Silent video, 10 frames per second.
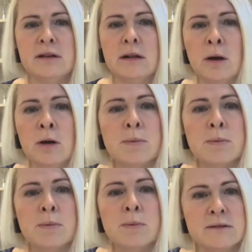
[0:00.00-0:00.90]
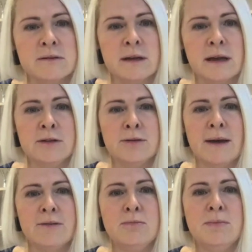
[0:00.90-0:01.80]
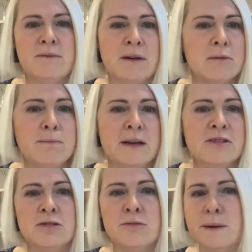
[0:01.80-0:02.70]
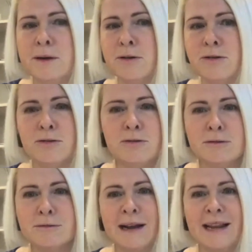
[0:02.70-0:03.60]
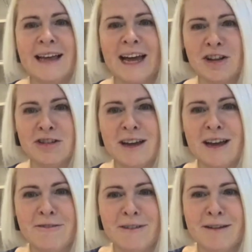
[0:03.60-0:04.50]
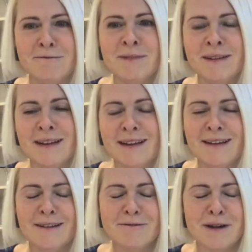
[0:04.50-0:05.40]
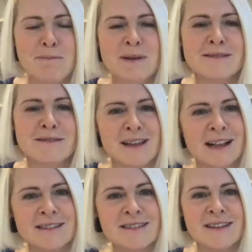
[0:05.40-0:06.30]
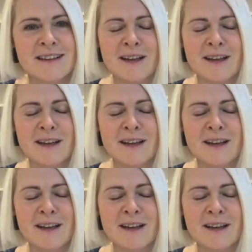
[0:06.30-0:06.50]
a long process, and you have to be very patient because you really cannot have rapid results.